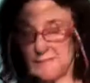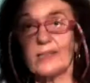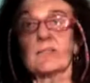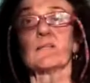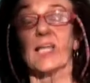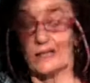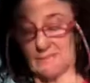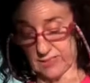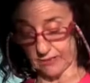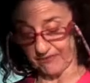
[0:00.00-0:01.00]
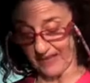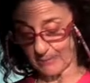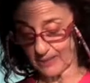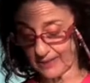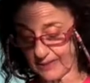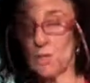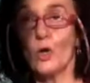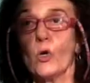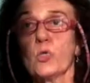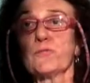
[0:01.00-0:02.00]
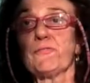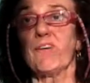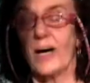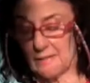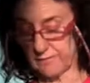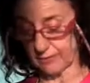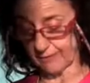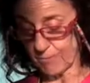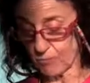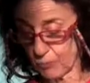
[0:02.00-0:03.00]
in it an ideal family whose father